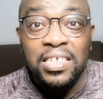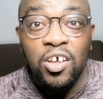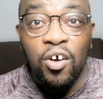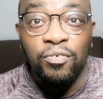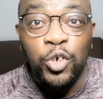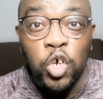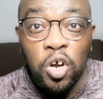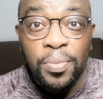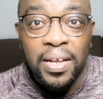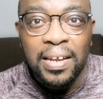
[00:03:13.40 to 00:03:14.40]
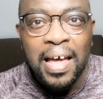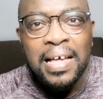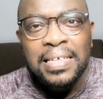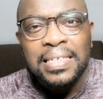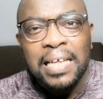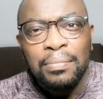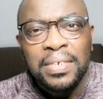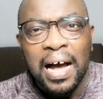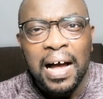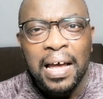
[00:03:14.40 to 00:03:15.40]
the city of Durban,
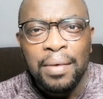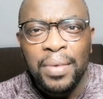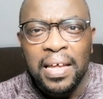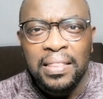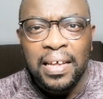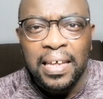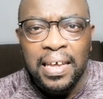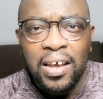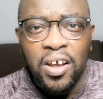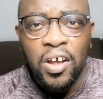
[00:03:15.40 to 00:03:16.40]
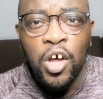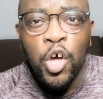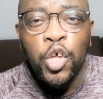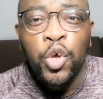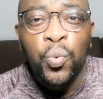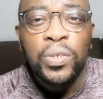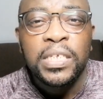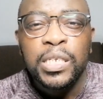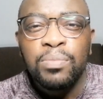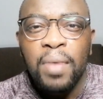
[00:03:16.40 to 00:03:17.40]
sometime in the year, you will
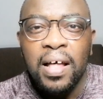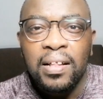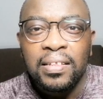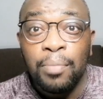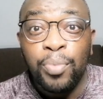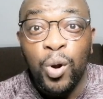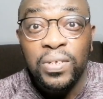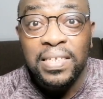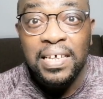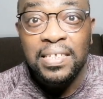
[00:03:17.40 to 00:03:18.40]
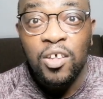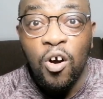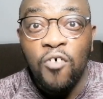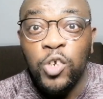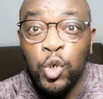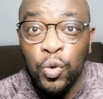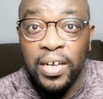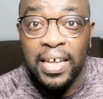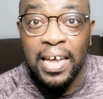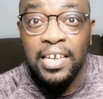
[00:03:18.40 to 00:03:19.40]
smell the process of
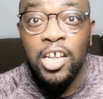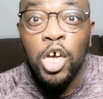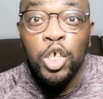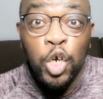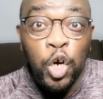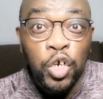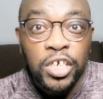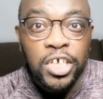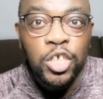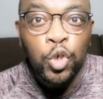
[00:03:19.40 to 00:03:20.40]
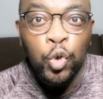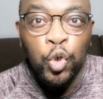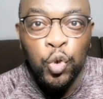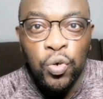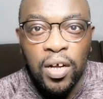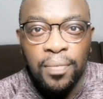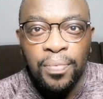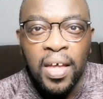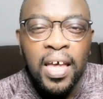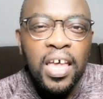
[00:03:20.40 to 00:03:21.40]
sugarcane turned into
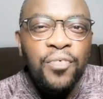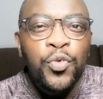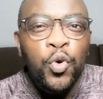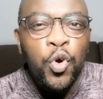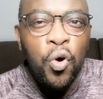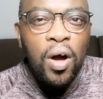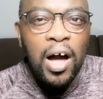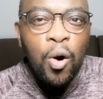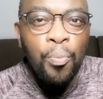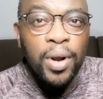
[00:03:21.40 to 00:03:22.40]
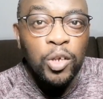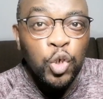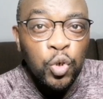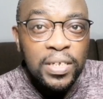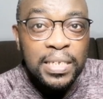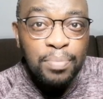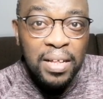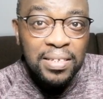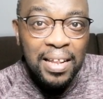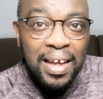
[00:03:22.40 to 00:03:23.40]
sugar. If you know how brown sugar
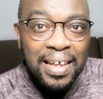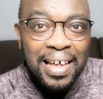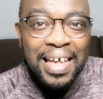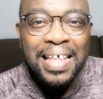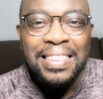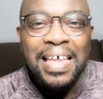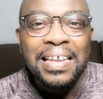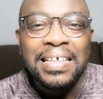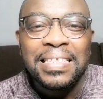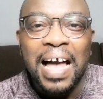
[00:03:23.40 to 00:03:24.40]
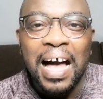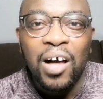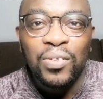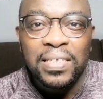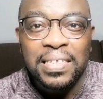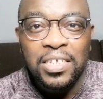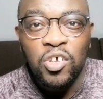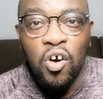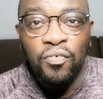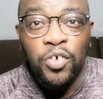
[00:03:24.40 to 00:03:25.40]
smells like, that is how the
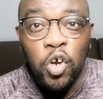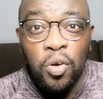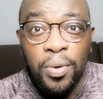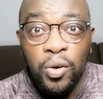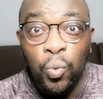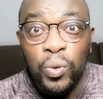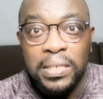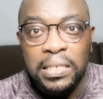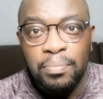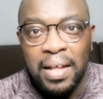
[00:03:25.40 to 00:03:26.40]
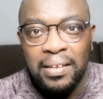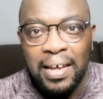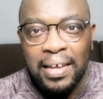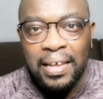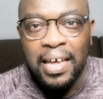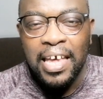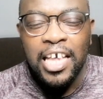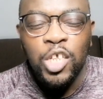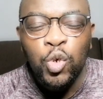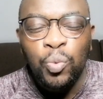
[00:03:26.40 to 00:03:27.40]
city of Durban will smell like.
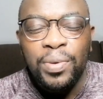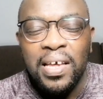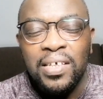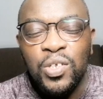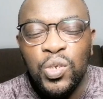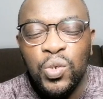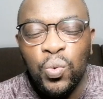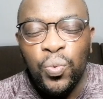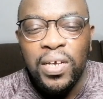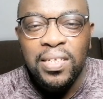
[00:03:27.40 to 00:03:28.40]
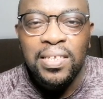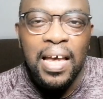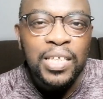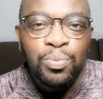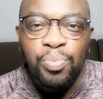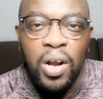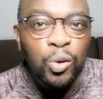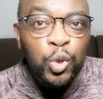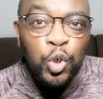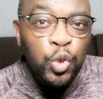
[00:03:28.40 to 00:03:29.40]
It will be as sweet as
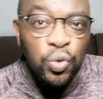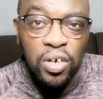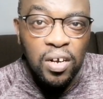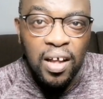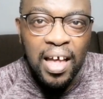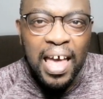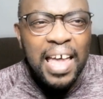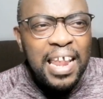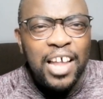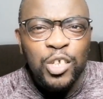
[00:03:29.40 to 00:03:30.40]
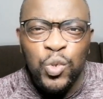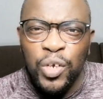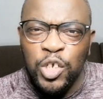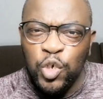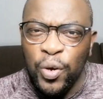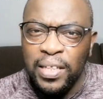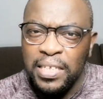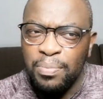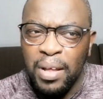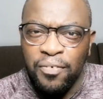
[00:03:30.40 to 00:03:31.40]
brown sugar. And I used to enjoy
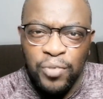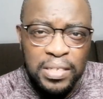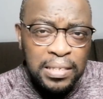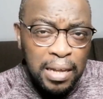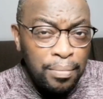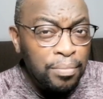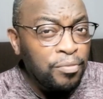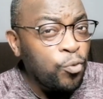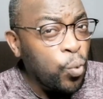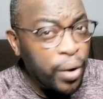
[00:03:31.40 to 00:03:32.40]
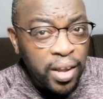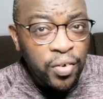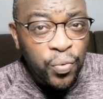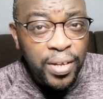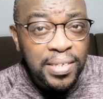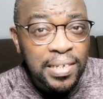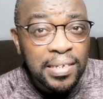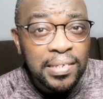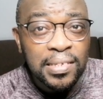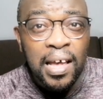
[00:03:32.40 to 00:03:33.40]
the smell for some weird
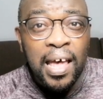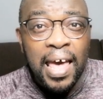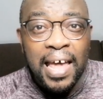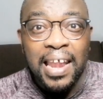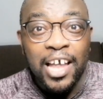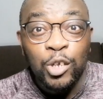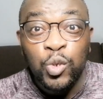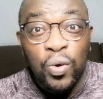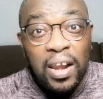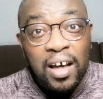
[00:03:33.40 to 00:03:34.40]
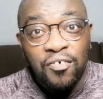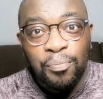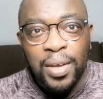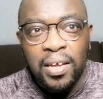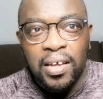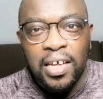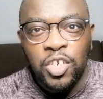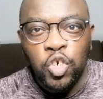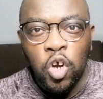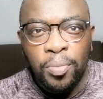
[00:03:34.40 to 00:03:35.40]
reasons. And I used to love being
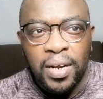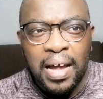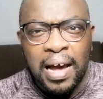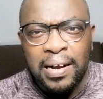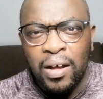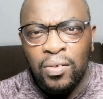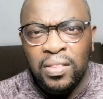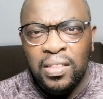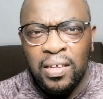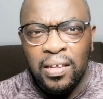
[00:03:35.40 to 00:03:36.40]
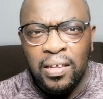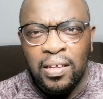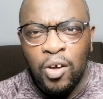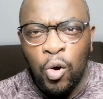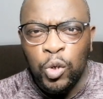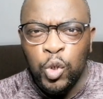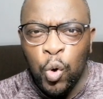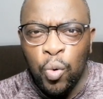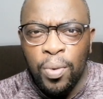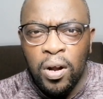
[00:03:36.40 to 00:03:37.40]
in Durban around the
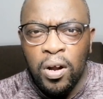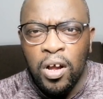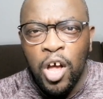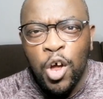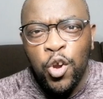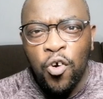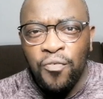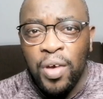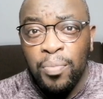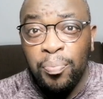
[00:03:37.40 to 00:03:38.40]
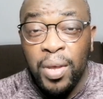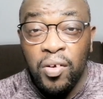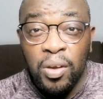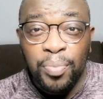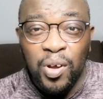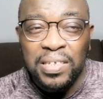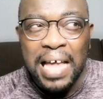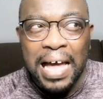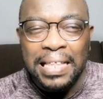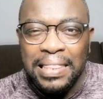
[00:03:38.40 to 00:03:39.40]
October, November period,
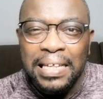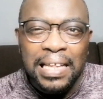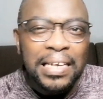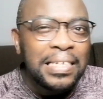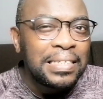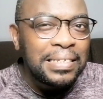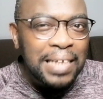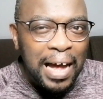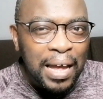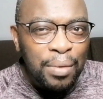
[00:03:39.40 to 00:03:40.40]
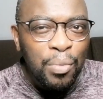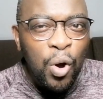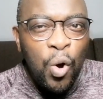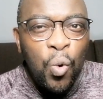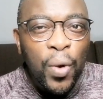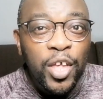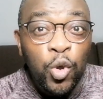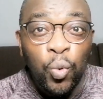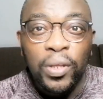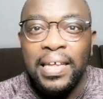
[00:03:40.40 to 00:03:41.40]
because I think that is the time where
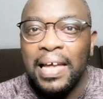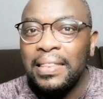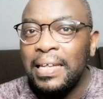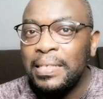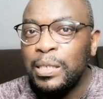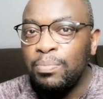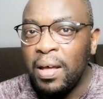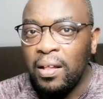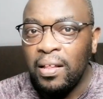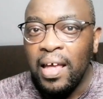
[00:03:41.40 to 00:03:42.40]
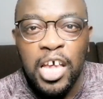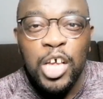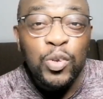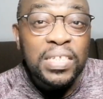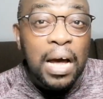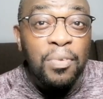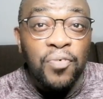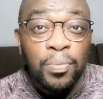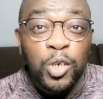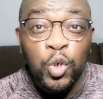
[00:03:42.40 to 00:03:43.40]
you will get that smell. It was coming
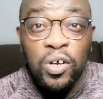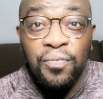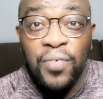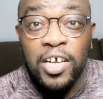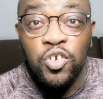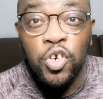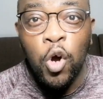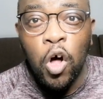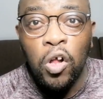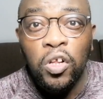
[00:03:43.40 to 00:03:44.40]
from the sugar factory